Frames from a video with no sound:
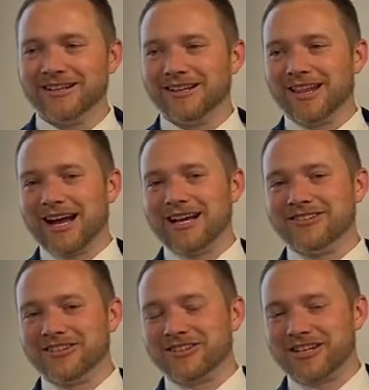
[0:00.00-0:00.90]
The
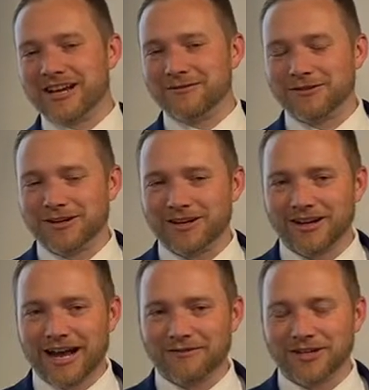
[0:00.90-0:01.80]
lines extend
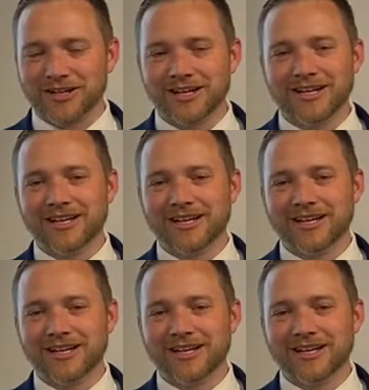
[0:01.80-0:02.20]
forever.